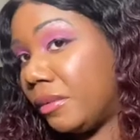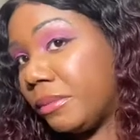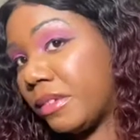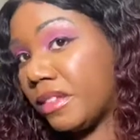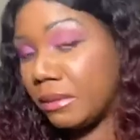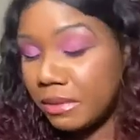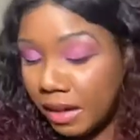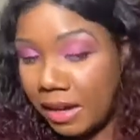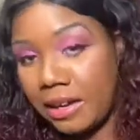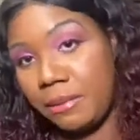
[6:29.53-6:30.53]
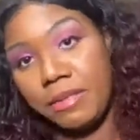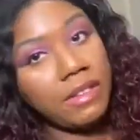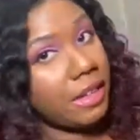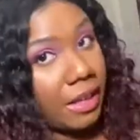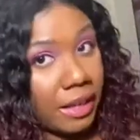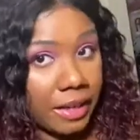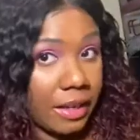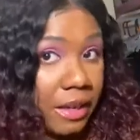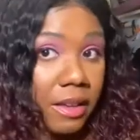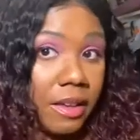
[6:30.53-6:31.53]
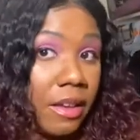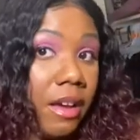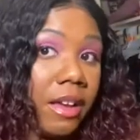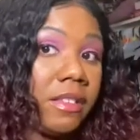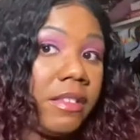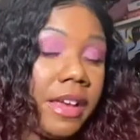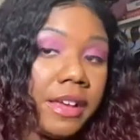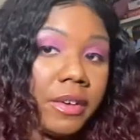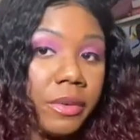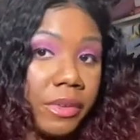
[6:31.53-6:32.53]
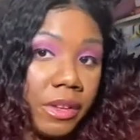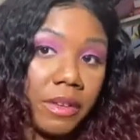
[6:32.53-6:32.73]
sometimes to get it untangled.